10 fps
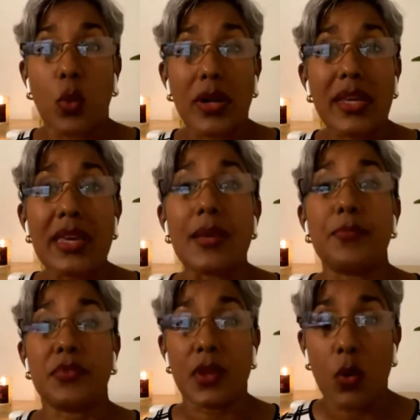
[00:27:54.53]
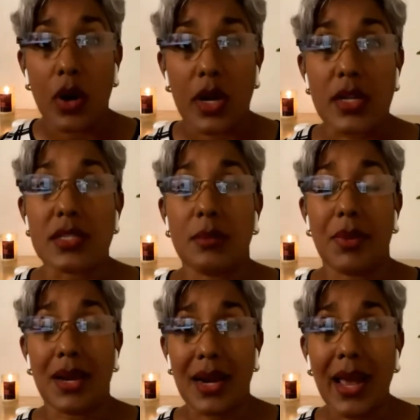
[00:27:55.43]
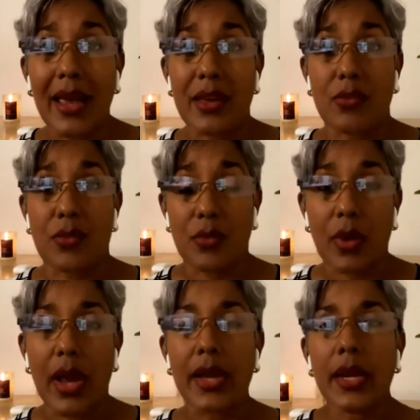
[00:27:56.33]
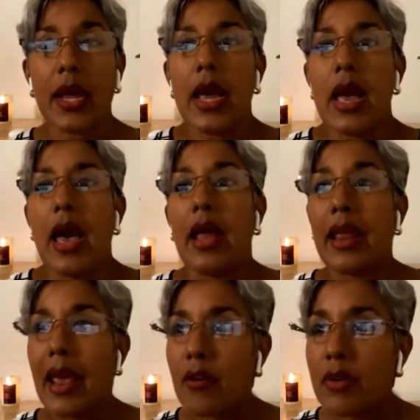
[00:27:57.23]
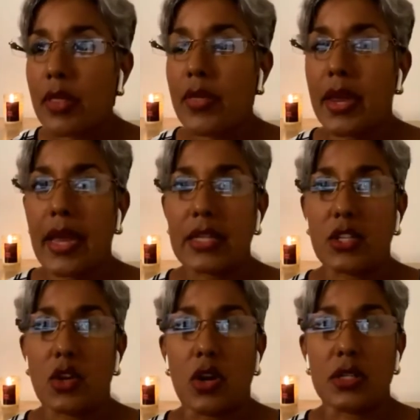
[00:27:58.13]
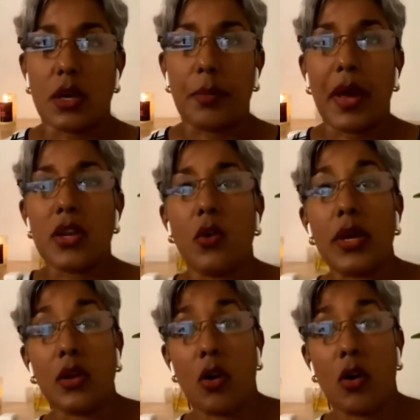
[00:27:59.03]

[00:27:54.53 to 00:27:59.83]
what keeps the organism alive, right? And everything gets locked up, and your